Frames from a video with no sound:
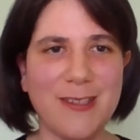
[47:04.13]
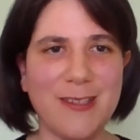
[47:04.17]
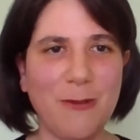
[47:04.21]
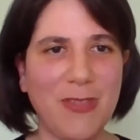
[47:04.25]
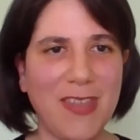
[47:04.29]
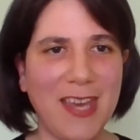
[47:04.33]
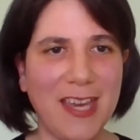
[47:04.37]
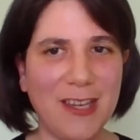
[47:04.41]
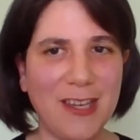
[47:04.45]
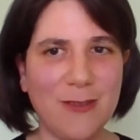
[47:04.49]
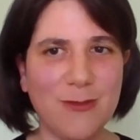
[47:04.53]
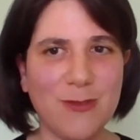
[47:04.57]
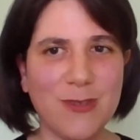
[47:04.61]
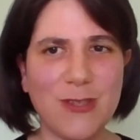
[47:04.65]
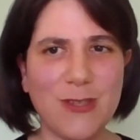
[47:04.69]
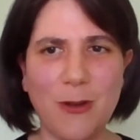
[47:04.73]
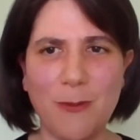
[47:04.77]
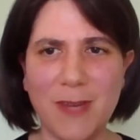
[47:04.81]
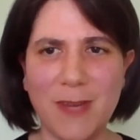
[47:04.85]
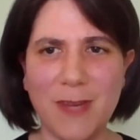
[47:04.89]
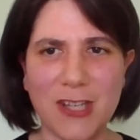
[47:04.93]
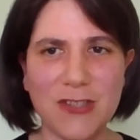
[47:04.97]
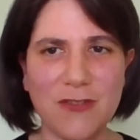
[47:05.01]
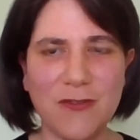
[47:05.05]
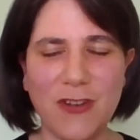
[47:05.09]
So thank you so
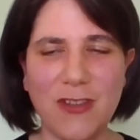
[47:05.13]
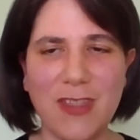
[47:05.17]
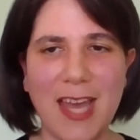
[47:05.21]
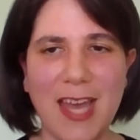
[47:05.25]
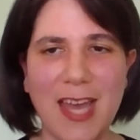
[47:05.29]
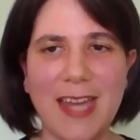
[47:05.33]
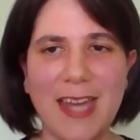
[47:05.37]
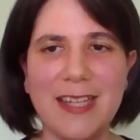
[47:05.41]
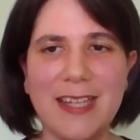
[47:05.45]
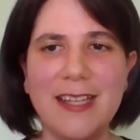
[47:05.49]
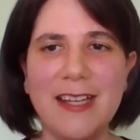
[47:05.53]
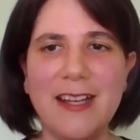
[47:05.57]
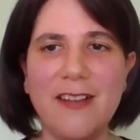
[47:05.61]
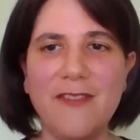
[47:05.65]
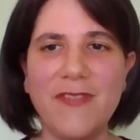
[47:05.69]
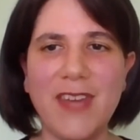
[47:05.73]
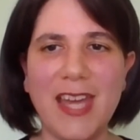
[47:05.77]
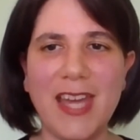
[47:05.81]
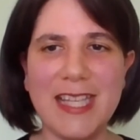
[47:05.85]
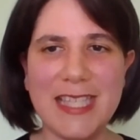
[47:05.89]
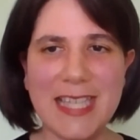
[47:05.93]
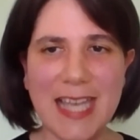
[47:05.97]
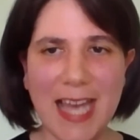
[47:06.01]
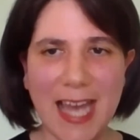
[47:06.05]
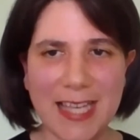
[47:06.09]
much for that
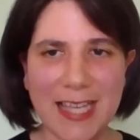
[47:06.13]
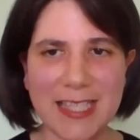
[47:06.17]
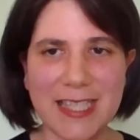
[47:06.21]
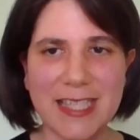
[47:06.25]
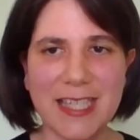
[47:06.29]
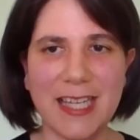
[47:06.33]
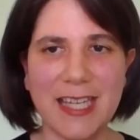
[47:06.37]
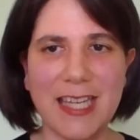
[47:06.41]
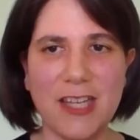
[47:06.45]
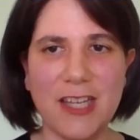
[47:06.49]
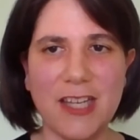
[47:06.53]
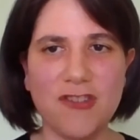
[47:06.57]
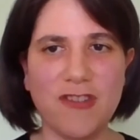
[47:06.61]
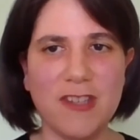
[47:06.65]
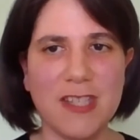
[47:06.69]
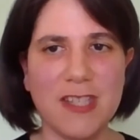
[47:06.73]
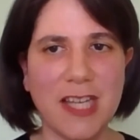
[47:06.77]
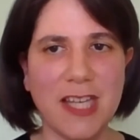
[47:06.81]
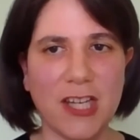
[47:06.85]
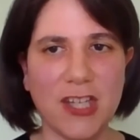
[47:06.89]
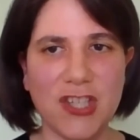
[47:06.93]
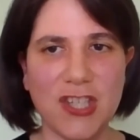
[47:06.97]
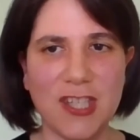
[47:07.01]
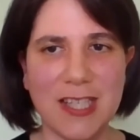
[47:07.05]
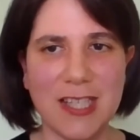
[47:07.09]
fantastic
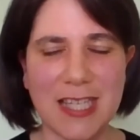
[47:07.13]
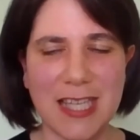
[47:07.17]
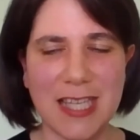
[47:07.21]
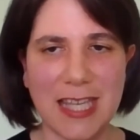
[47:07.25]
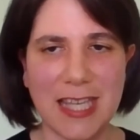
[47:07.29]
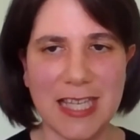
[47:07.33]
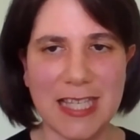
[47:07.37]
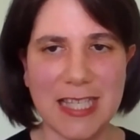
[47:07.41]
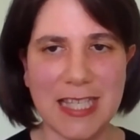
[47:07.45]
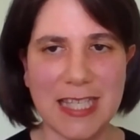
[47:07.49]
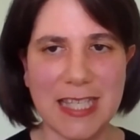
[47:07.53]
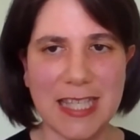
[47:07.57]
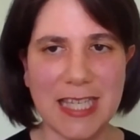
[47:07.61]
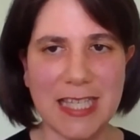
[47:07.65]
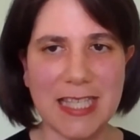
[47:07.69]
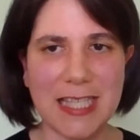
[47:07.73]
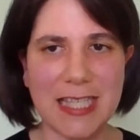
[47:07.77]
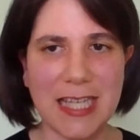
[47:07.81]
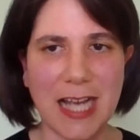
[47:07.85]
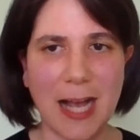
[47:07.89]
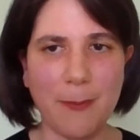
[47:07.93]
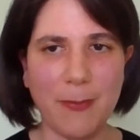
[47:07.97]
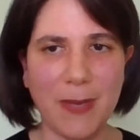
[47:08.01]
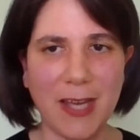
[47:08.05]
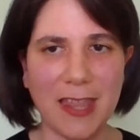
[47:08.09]
introduction to this
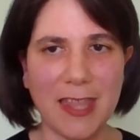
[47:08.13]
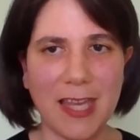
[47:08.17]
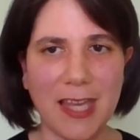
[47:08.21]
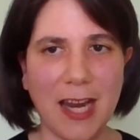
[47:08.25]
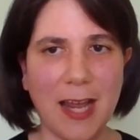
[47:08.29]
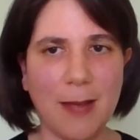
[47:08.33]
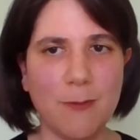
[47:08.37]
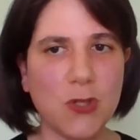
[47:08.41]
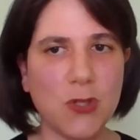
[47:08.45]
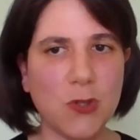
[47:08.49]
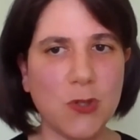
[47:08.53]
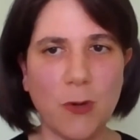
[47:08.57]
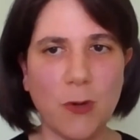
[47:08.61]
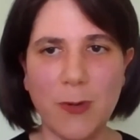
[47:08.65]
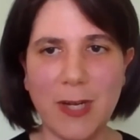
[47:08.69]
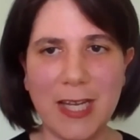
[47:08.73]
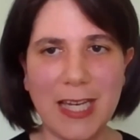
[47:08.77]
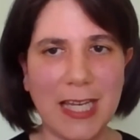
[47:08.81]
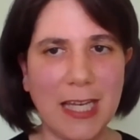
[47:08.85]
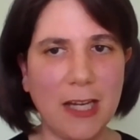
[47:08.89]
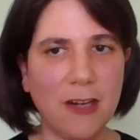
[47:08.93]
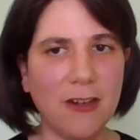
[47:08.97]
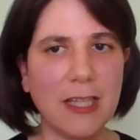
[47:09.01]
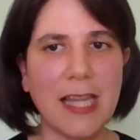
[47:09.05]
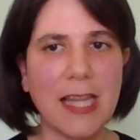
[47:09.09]
topic that I'm sure we're going
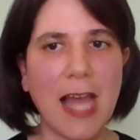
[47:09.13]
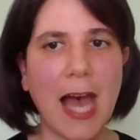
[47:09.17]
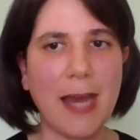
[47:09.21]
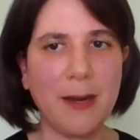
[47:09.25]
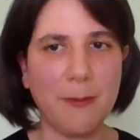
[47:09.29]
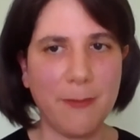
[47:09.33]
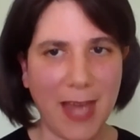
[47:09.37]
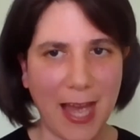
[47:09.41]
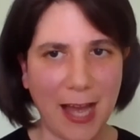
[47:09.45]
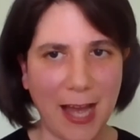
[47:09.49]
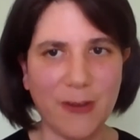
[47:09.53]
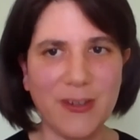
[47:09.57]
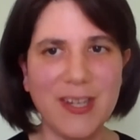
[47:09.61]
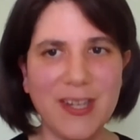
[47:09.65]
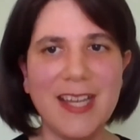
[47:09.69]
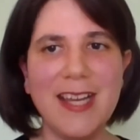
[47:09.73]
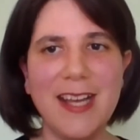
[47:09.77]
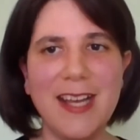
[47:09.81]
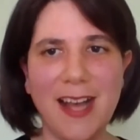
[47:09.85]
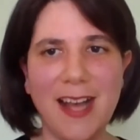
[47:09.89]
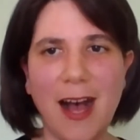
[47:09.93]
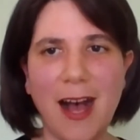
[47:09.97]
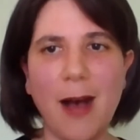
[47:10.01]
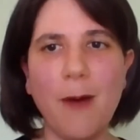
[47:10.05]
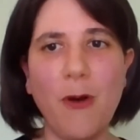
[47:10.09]
to hear a lot about
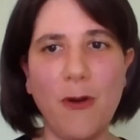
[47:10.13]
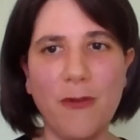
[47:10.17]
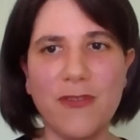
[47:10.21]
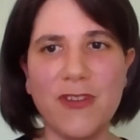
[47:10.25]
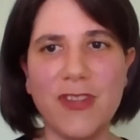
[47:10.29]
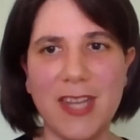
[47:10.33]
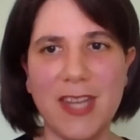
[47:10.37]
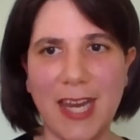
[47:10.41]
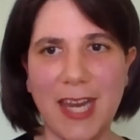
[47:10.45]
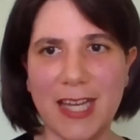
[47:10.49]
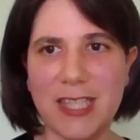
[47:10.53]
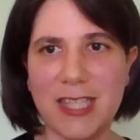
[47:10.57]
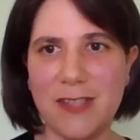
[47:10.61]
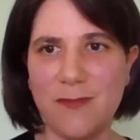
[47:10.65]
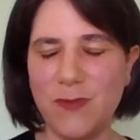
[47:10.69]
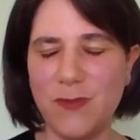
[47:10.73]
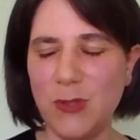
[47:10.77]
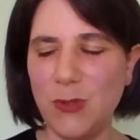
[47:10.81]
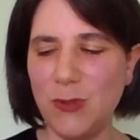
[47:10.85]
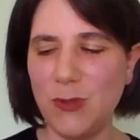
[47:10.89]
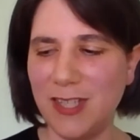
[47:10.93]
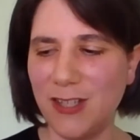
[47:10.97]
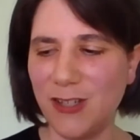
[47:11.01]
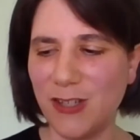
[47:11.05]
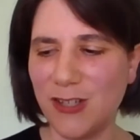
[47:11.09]
over the next
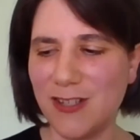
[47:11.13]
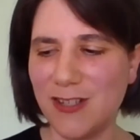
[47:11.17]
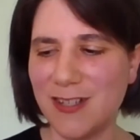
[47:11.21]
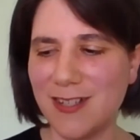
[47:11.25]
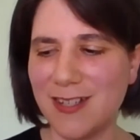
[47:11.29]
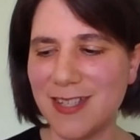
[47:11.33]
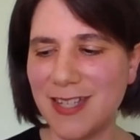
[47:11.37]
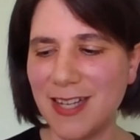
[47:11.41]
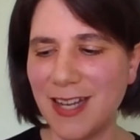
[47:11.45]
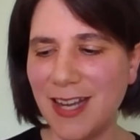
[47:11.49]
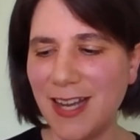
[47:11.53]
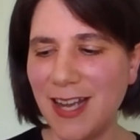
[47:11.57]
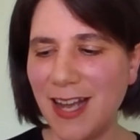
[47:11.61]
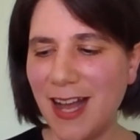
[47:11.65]
few years.